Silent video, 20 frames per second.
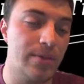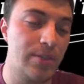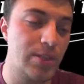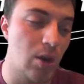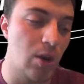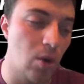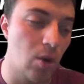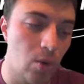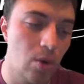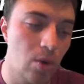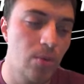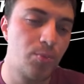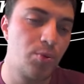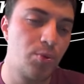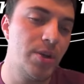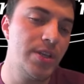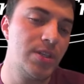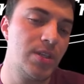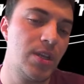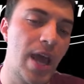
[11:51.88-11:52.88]
So
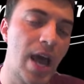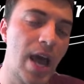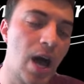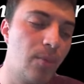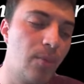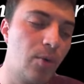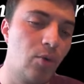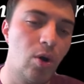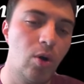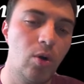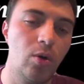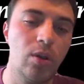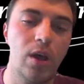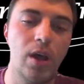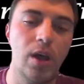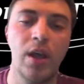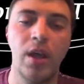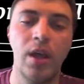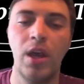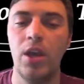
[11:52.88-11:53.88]
Priest and
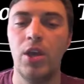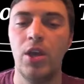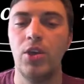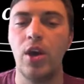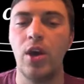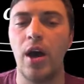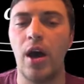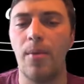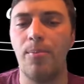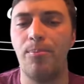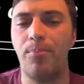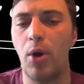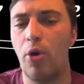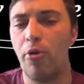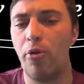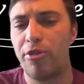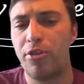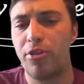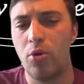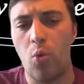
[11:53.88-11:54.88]
Almirola,
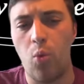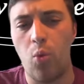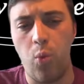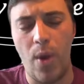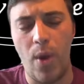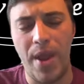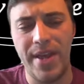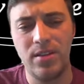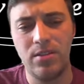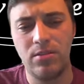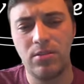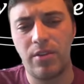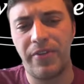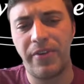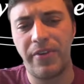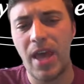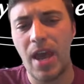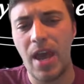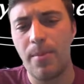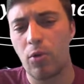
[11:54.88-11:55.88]
both the wins
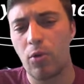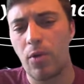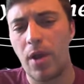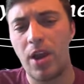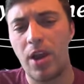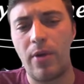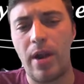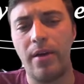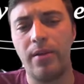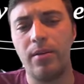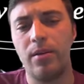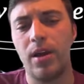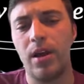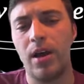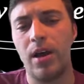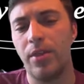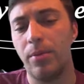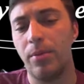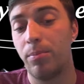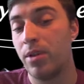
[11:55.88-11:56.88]
for them are right around
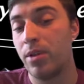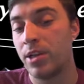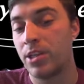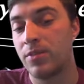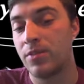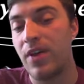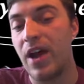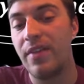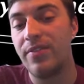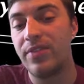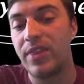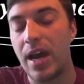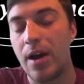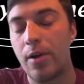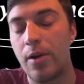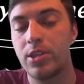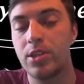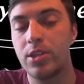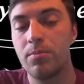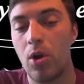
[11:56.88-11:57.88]
the plus
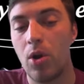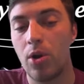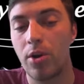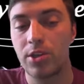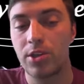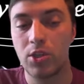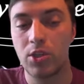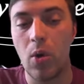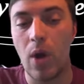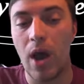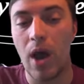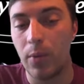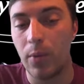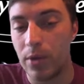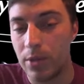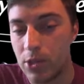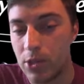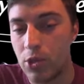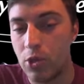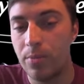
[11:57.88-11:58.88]
5,000 mark. So I
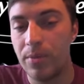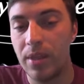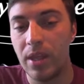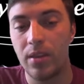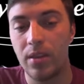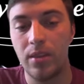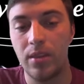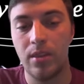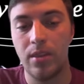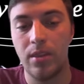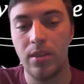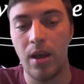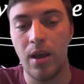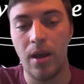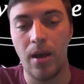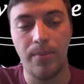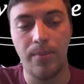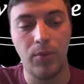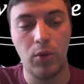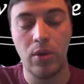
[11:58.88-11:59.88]
would assume that
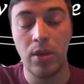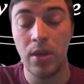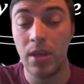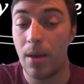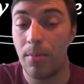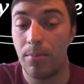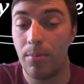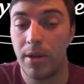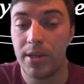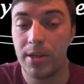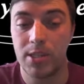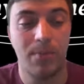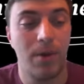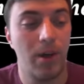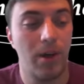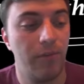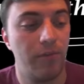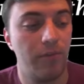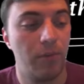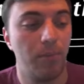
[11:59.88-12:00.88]
you can get plus
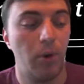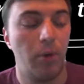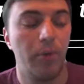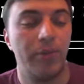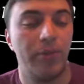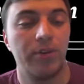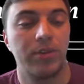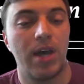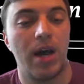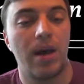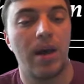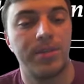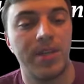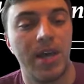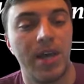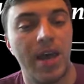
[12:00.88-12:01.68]
money for both their top